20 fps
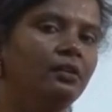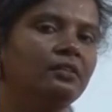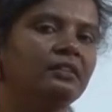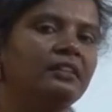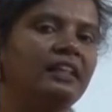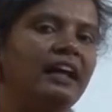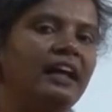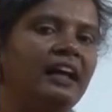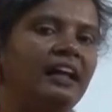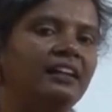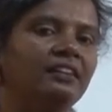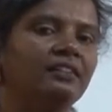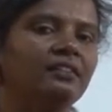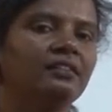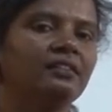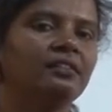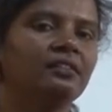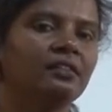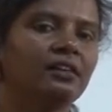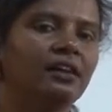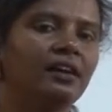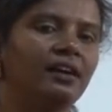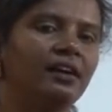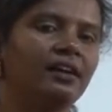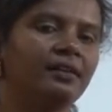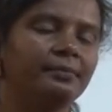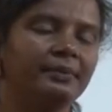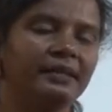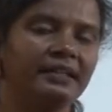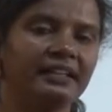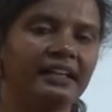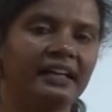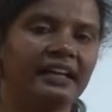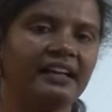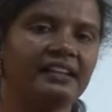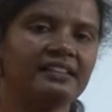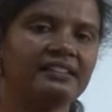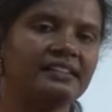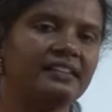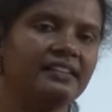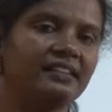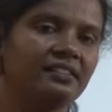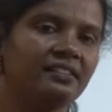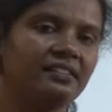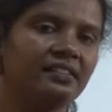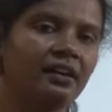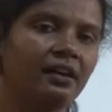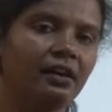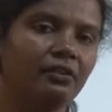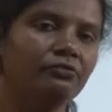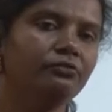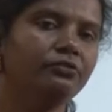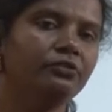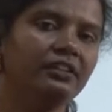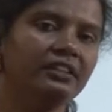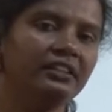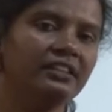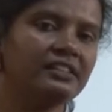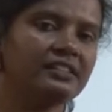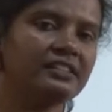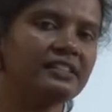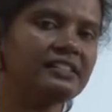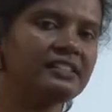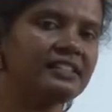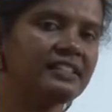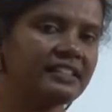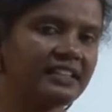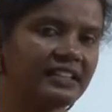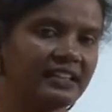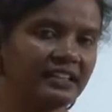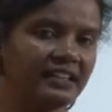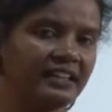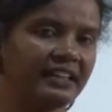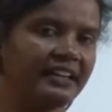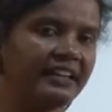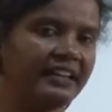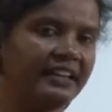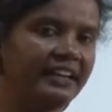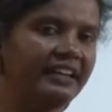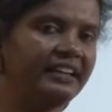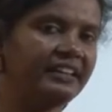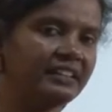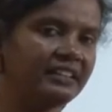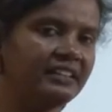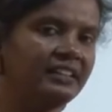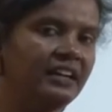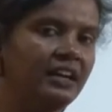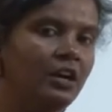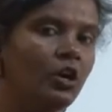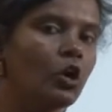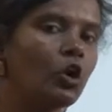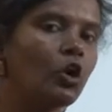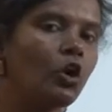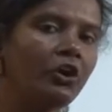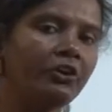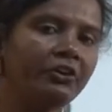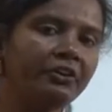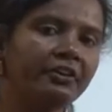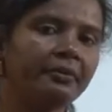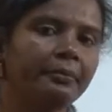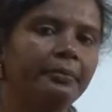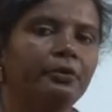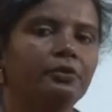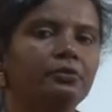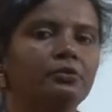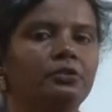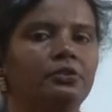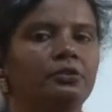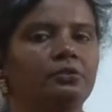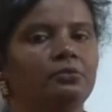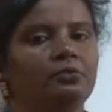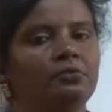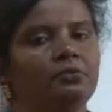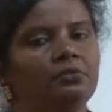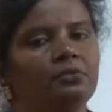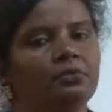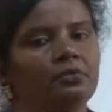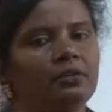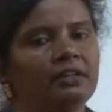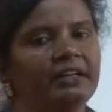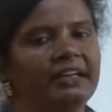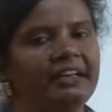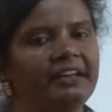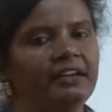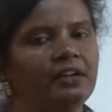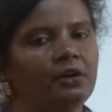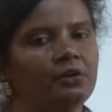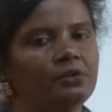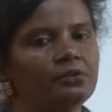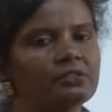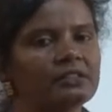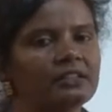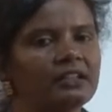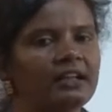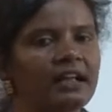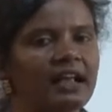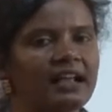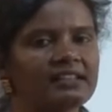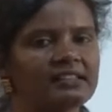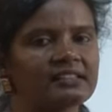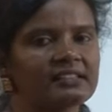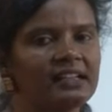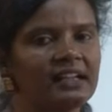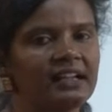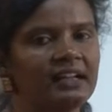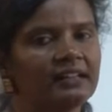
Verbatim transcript: than carbon dioxide. Harmful in the sense it can create contribute to greenhouse gas.